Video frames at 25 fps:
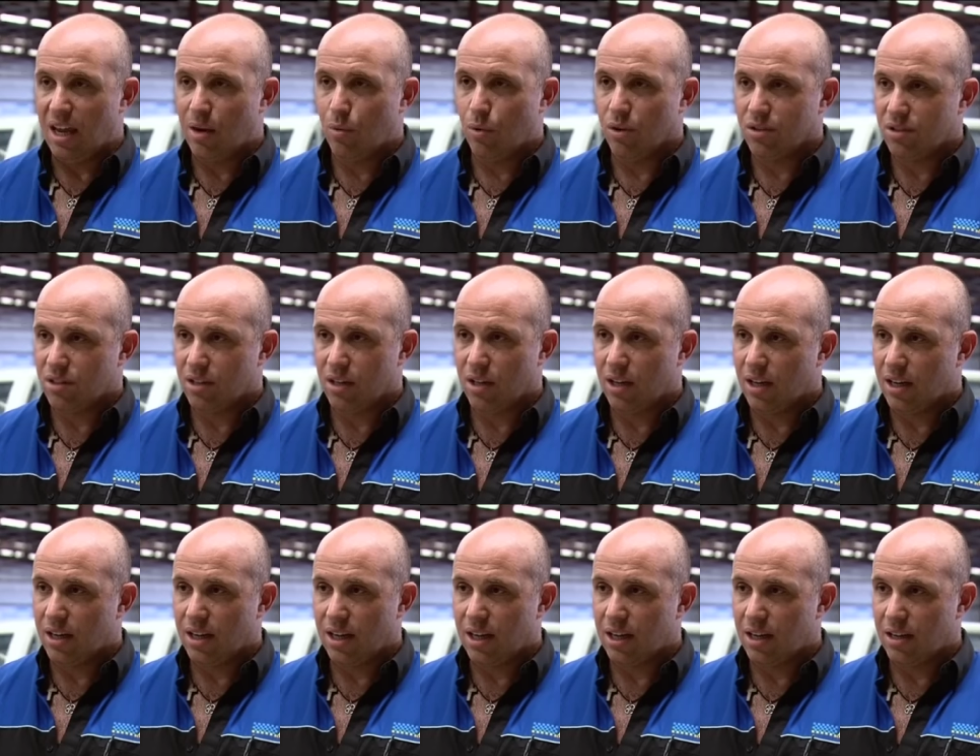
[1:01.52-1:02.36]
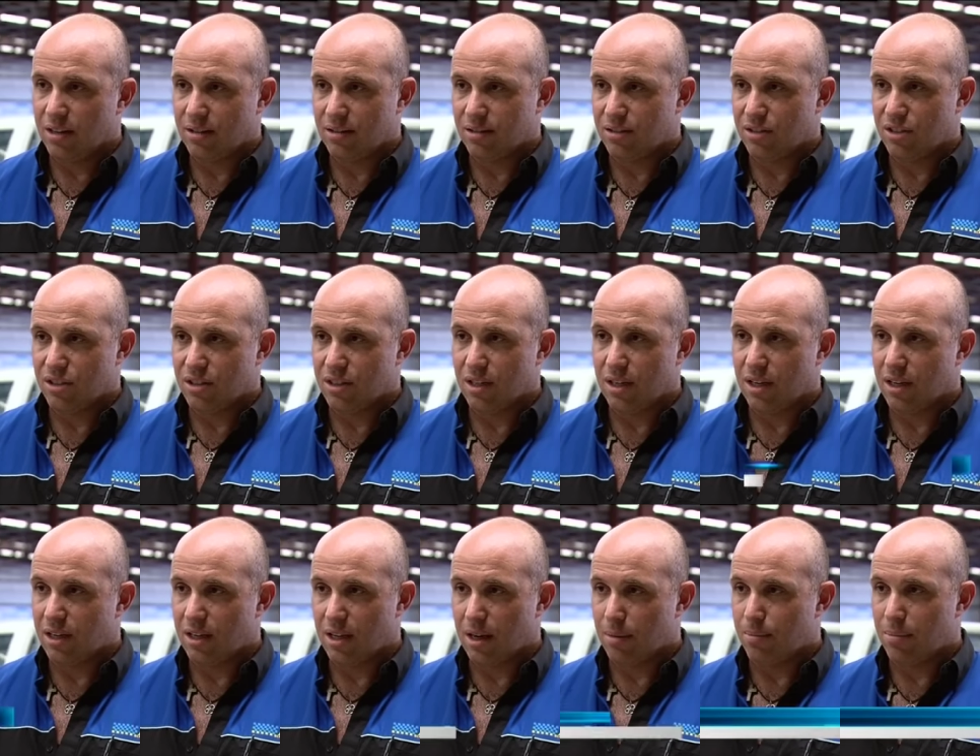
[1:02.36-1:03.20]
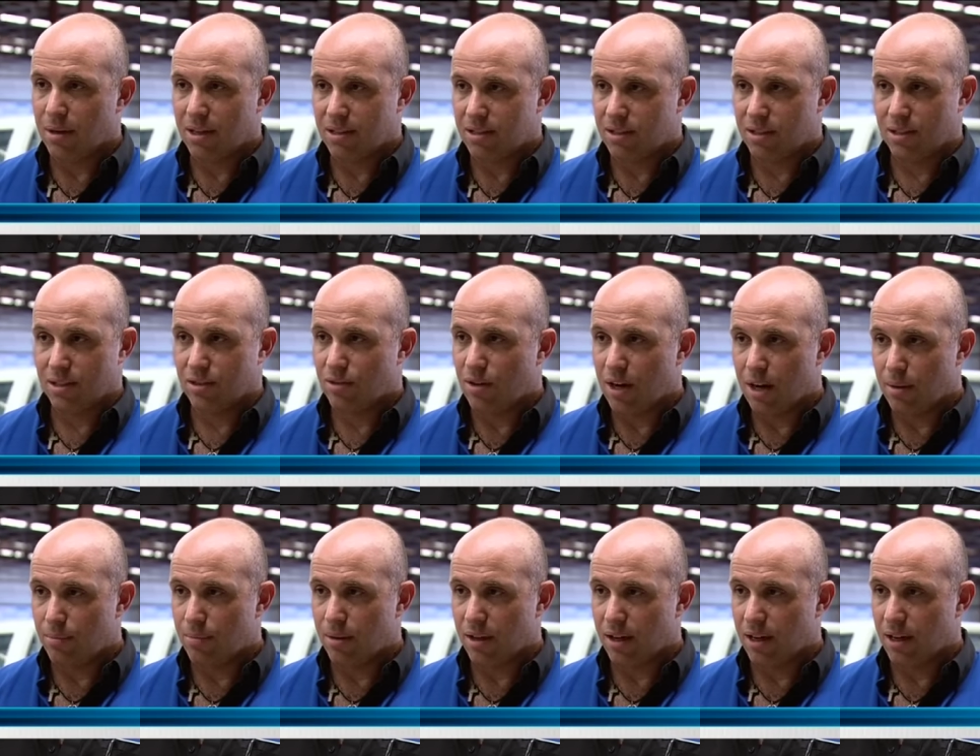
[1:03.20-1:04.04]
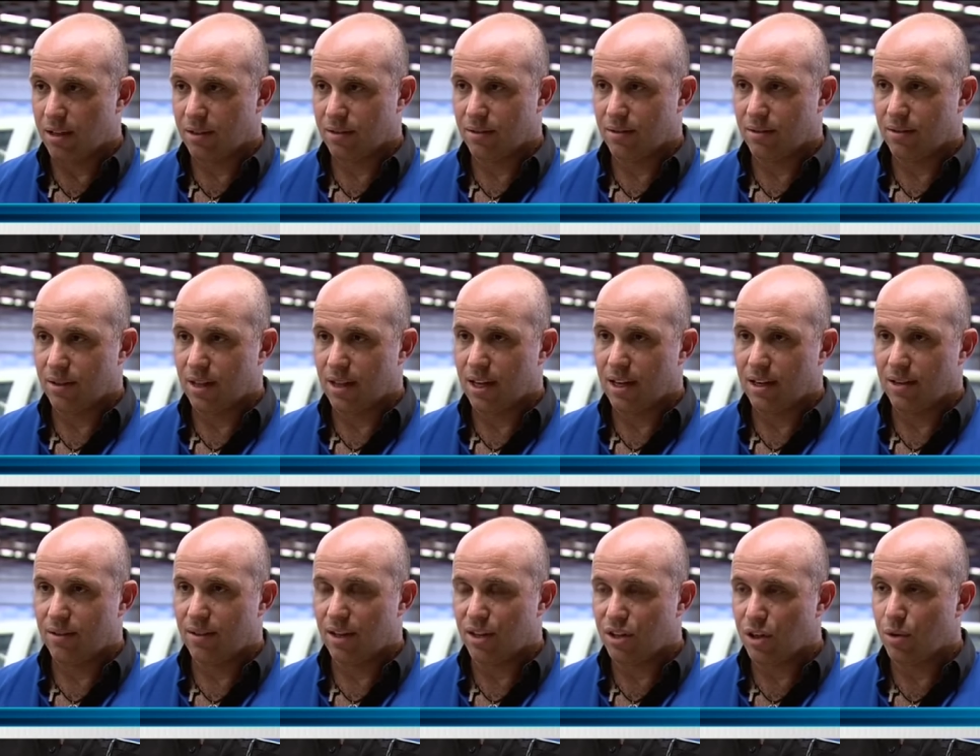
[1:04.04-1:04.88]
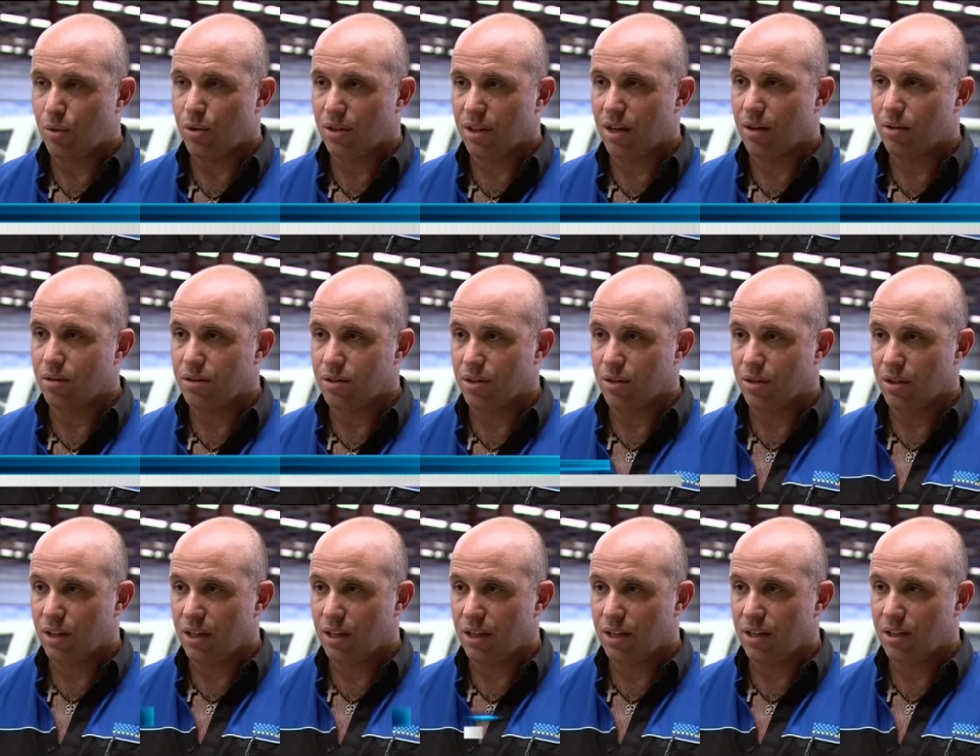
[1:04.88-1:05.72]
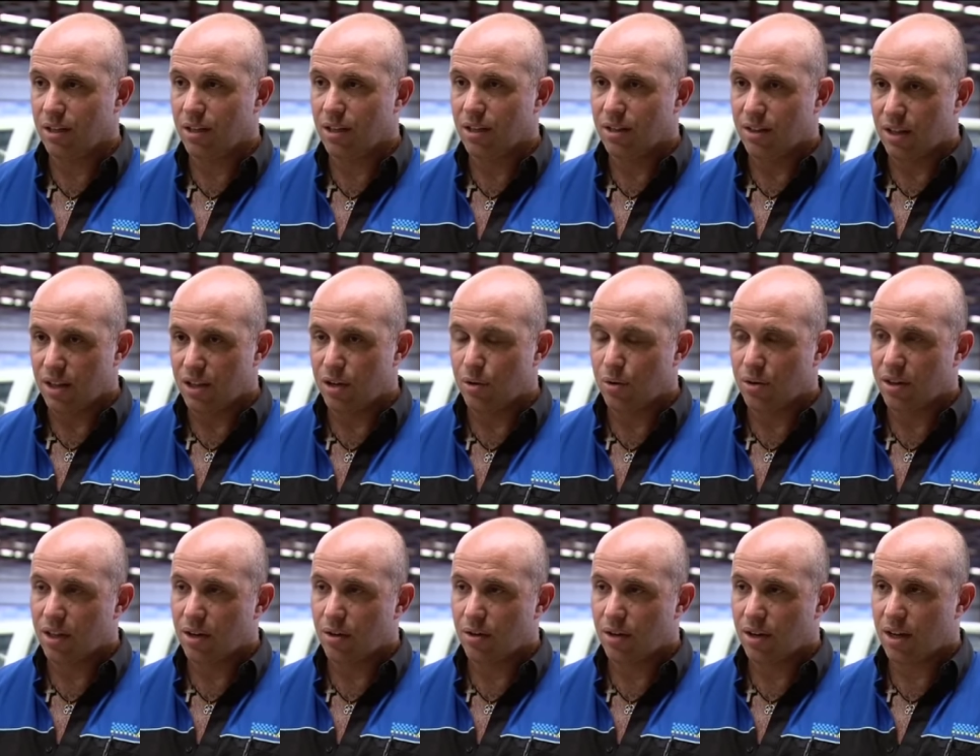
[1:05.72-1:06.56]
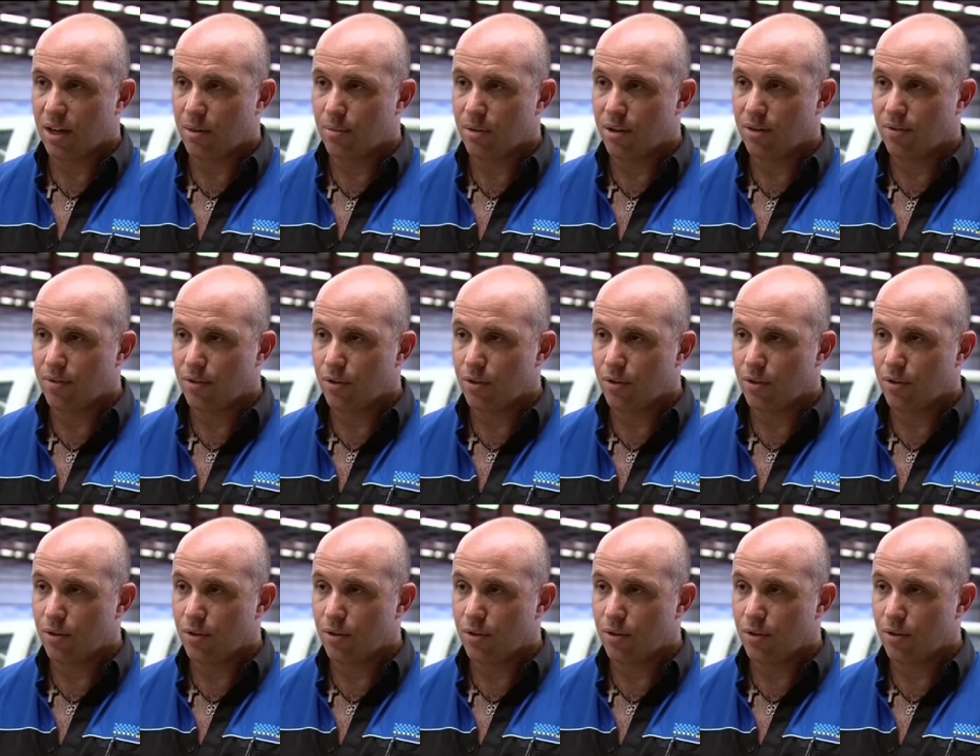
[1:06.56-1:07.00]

It wasn't like a, just a, a bust and grab. They, they, they knew what they were doing and they knew what they were coming